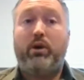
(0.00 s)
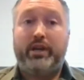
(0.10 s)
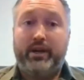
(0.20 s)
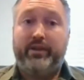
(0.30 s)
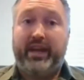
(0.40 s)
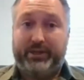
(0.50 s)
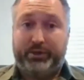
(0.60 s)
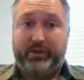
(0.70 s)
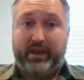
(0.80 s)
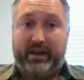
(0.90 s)
already know the
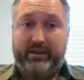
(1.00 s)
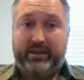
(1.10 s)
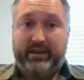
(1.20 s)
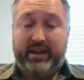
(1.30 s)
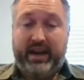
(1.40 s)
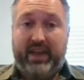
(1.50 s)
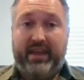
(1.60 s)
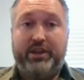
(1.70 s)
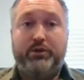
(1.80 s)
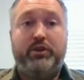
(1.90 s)
answer to that. And then you